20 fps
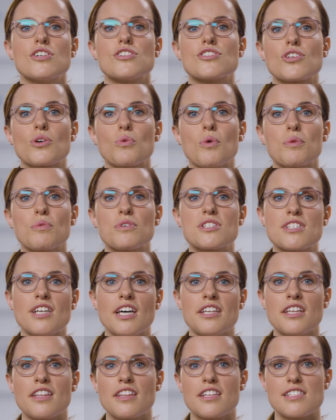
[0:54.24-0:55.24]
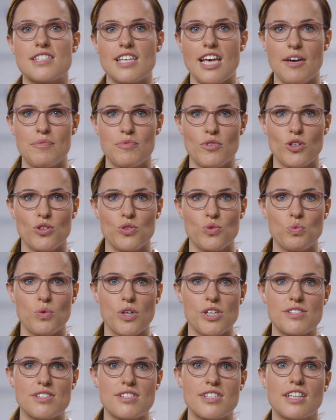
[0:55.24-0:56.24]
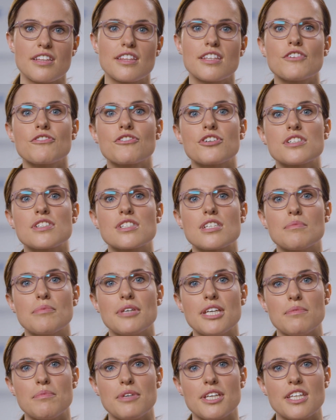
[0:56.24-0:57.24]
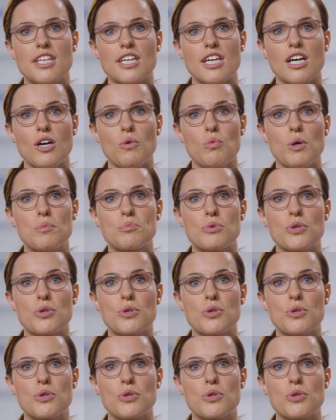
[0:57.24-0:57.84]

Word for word: So what was done in this app note was that different TB media were